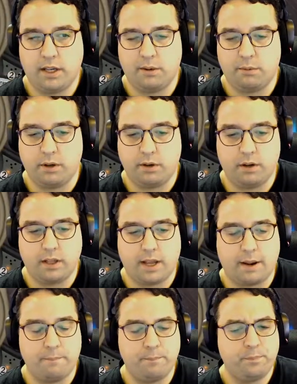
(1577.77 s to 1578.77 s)
we'll get rid of
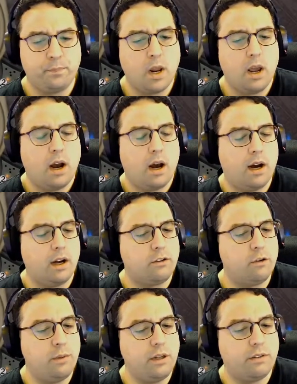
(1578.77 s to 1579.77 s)
that. Too
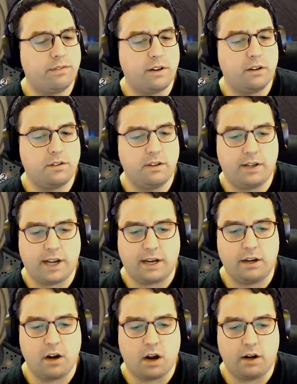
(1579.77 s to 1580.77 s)
many defenders in the deck and
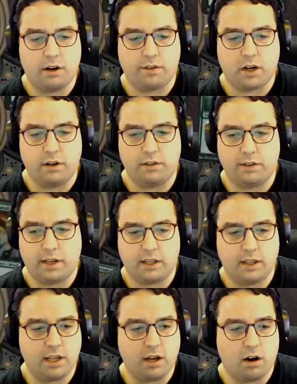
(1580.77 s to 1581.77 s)
not enough cards like
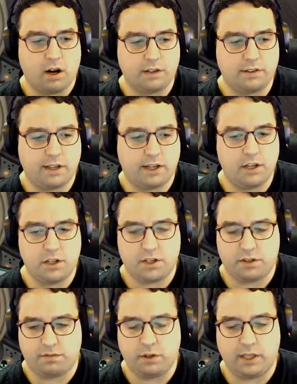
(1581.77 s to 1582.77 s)
the Ox that can just
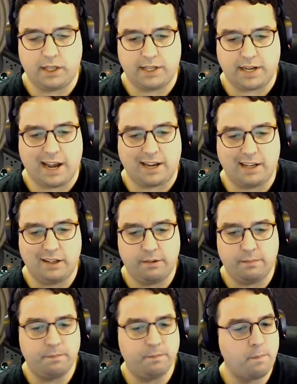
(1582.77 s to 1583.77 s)
freely attack in.
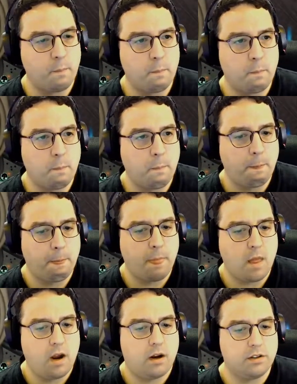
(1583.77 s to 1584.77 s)

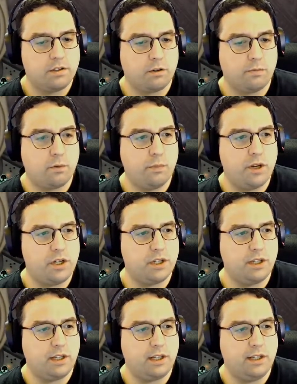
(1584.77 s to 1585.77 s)
Assault Formation
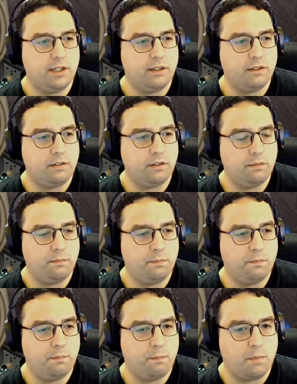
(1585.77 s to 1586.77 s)
is
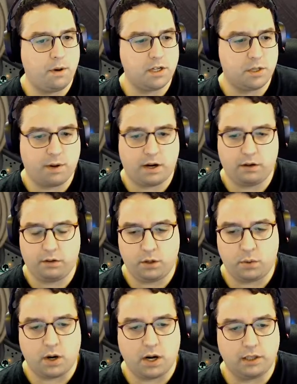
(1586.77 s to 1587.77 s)
much better than
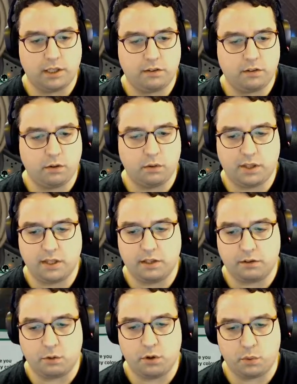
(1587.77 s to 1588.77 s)
Huatley. It's the only thing that's
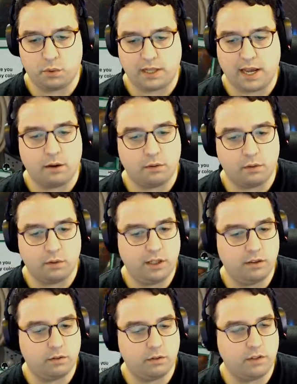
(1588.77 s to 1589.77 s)
going to allow
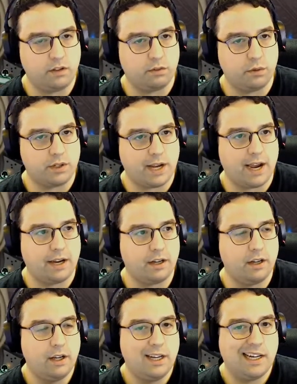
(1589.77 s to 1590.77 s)
either of these to attack.
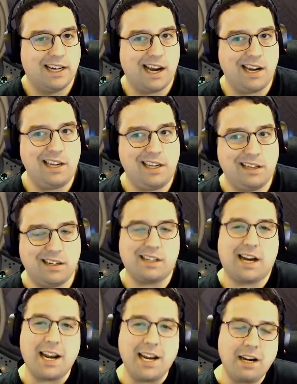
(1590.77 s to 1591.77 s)
I need
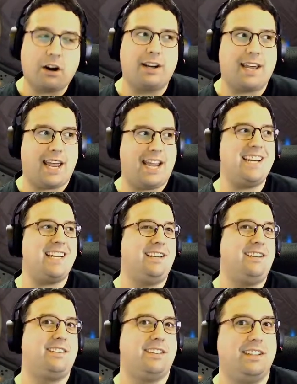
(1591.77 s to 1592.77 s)

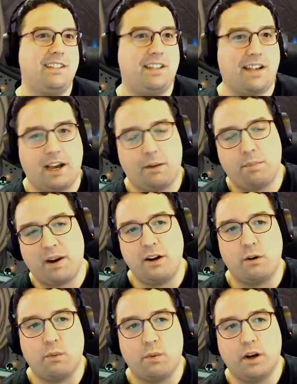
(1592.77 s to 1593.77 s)
Arcades in the deck, but I
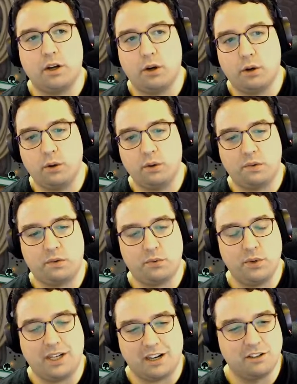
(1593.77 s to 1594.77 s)
don't want to go 3
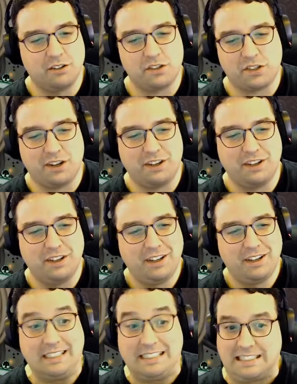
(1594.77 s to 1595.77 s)
colors on
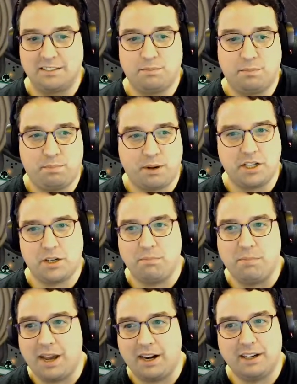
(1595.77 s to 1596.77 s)
budget
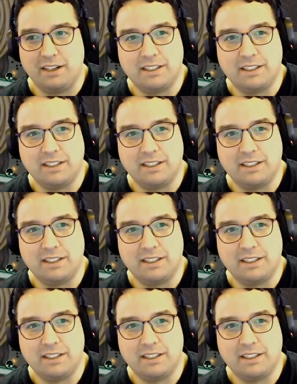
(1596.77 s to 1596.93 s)
mana.